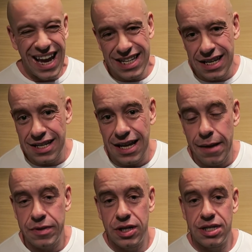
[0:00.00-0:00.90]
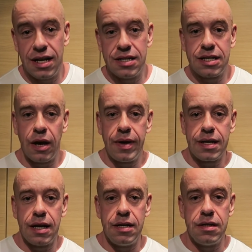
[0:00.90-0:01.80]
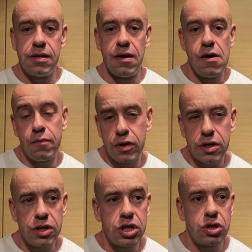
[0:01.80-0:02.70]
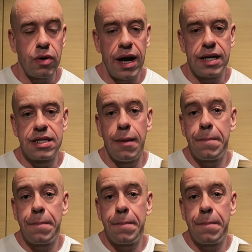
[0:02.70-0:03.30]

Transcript: It's an adaptogen so it can reduce stress,